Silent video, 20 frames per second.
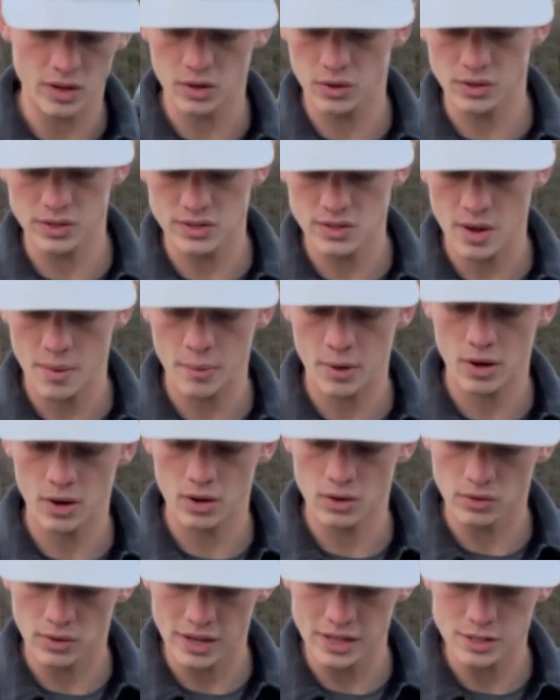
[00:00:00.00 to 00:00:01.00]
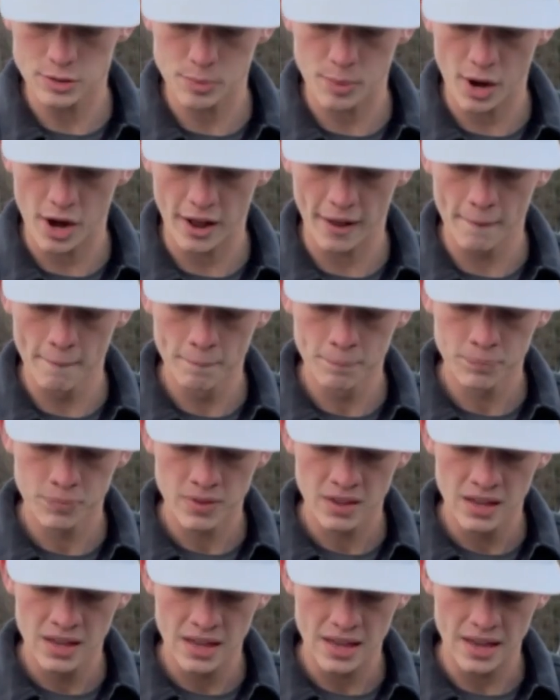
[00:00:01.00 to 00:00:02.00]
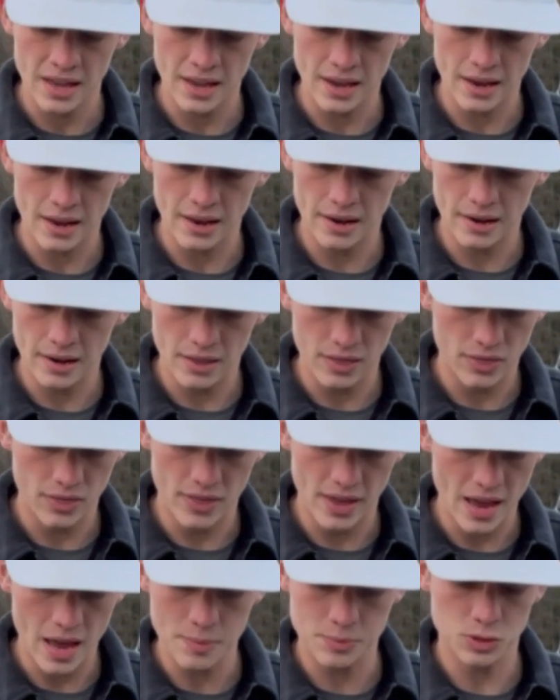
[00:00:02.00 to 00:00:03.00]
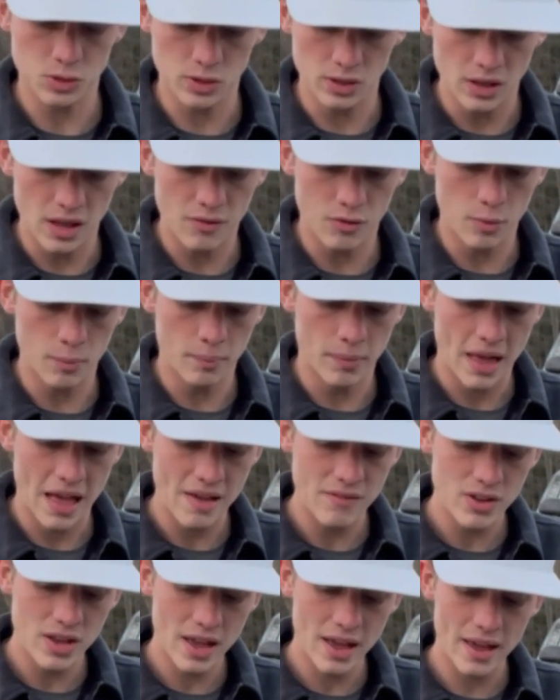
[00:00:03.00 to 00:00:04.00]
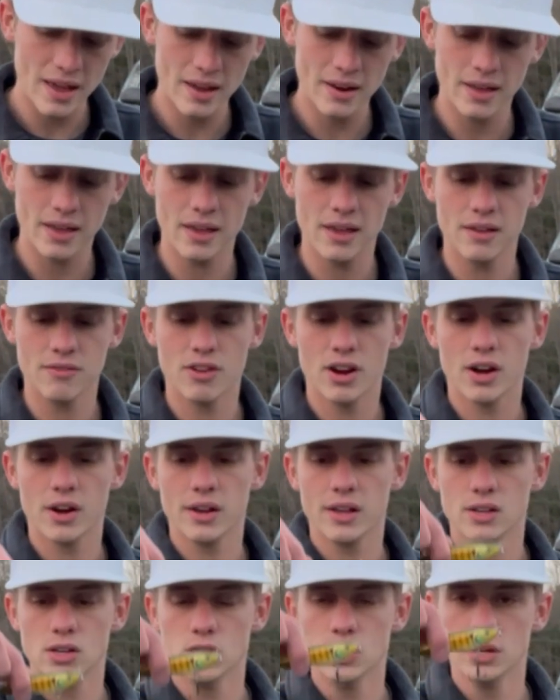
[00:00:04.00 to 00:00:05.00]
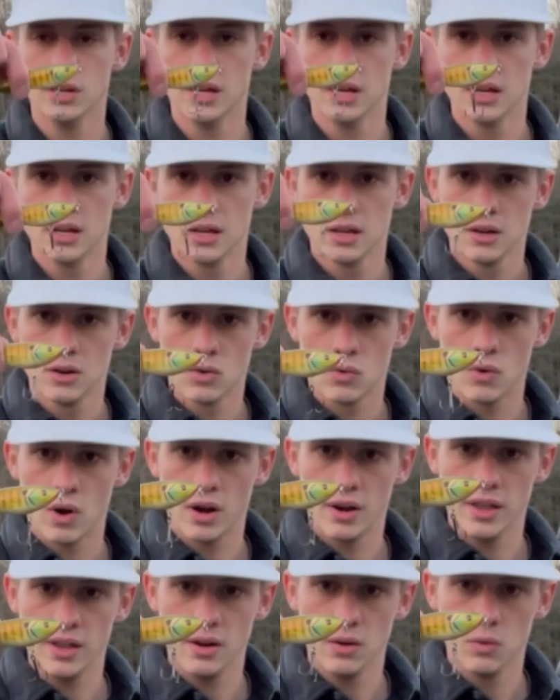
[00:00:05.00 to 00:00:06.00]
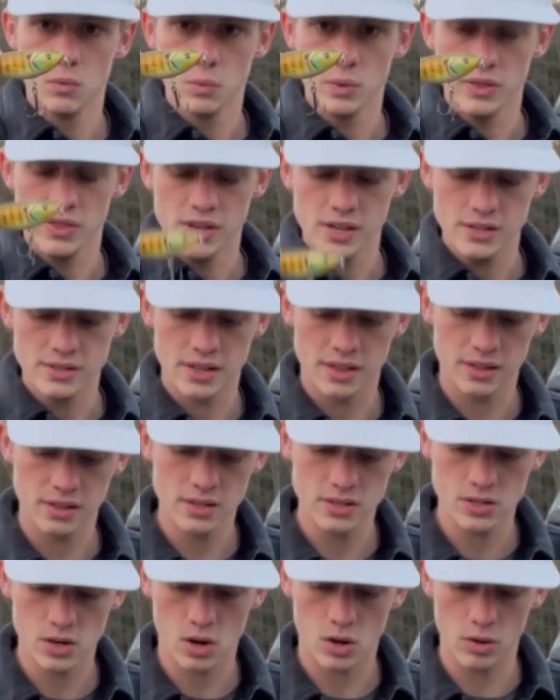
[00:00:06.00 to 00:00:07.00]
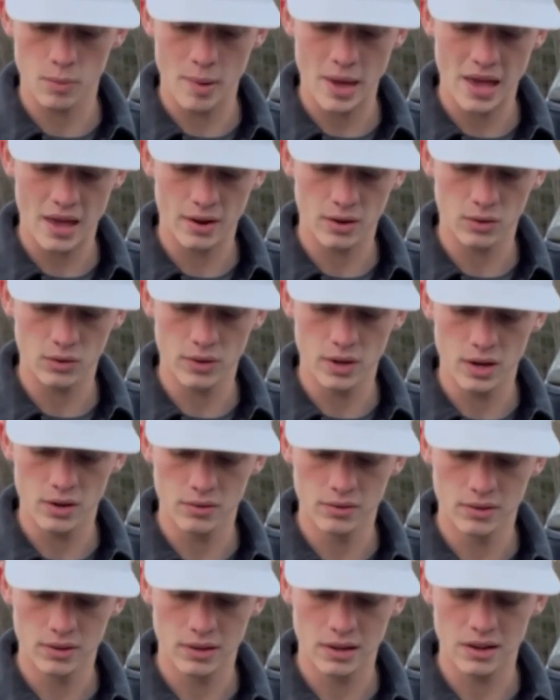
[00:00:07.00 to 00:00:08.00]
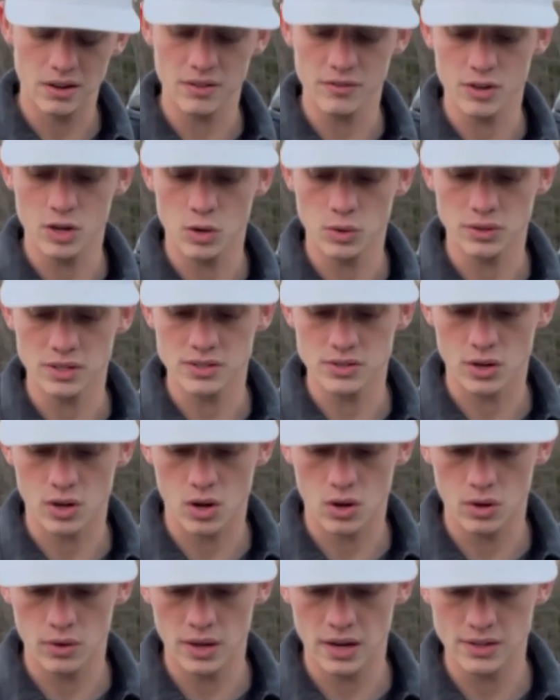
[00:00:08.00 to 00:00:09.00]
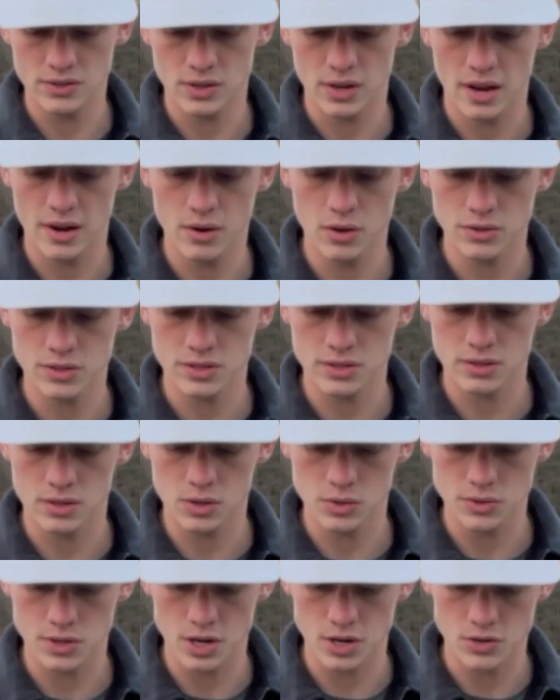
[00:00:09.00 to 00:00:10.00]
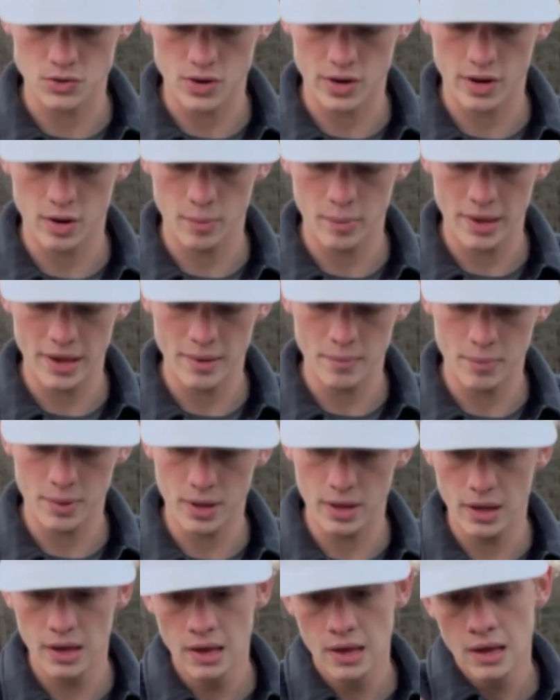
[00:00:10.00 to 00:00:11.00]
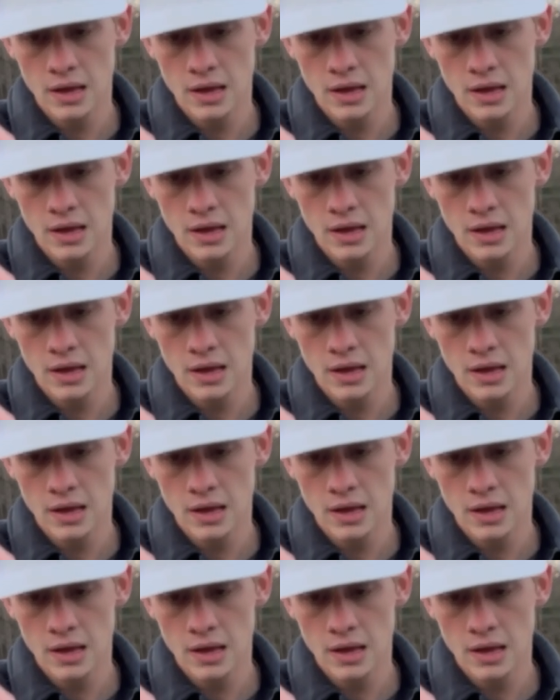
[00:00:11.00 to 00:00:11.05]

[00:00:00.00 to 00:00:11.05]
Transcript: early summer or late spring, and they absolutely love them. Haven't had a very good run-in with these. I think these are called the paddle. No, I don't even know what these are called, honestly. I know this is an Ozark trail bait, but